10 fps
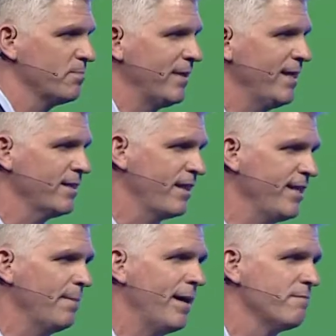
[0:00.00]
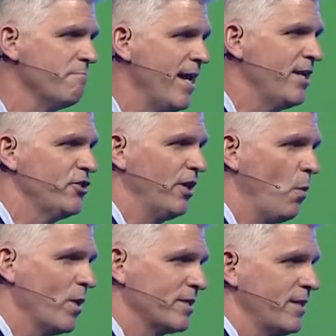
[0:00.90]
begin to think about managing
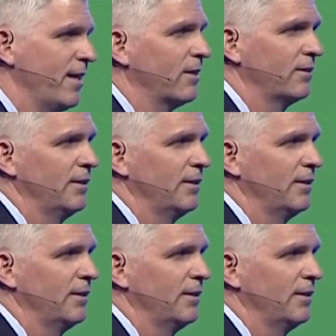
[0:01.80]
what's there.